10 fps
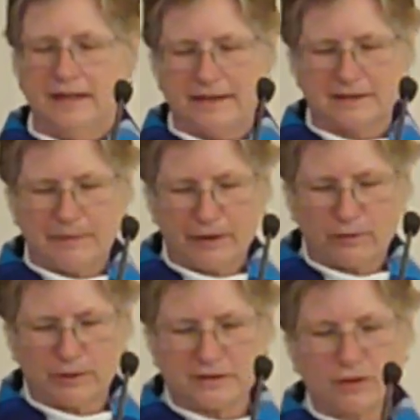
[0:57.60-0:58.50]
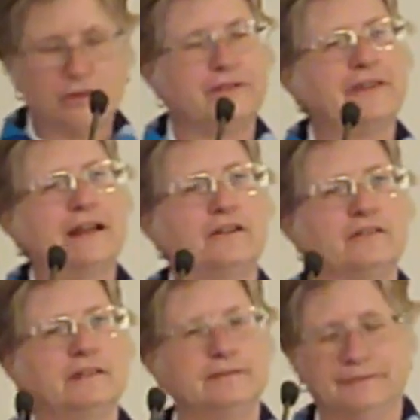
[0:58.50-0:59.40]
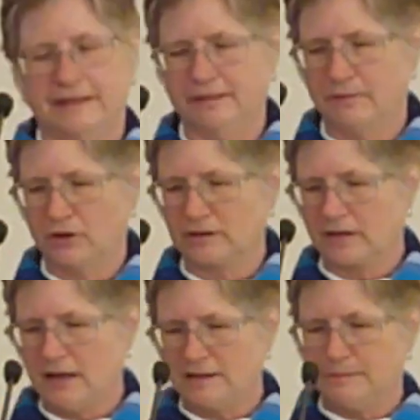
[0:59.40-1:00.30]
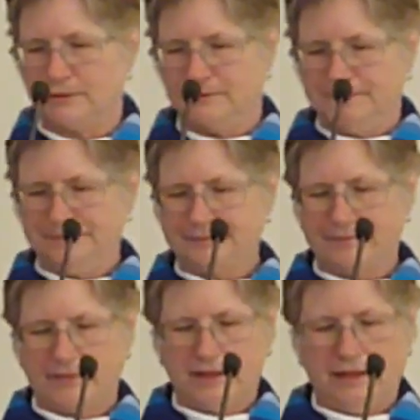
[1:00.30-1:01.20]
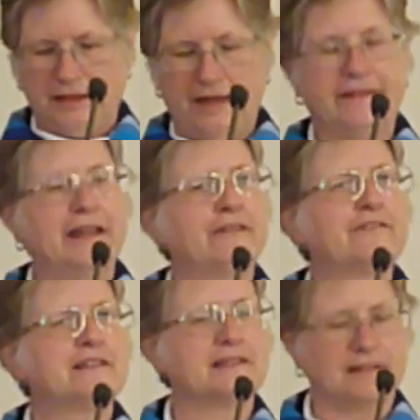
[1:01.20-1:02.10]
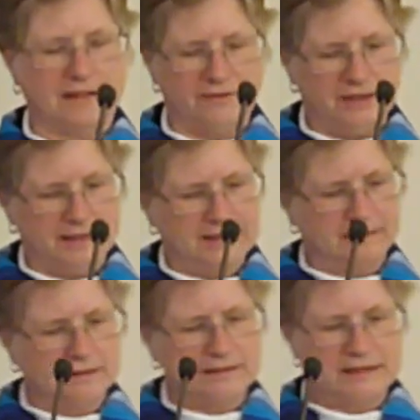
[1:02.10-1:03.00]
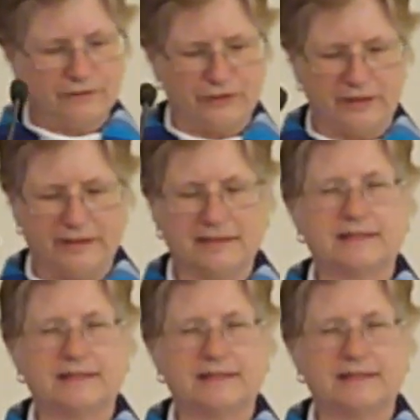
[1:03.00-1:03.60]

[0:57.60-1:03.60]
This parable is only found in Mark's Gospel. And the emphasis of it is a little different than,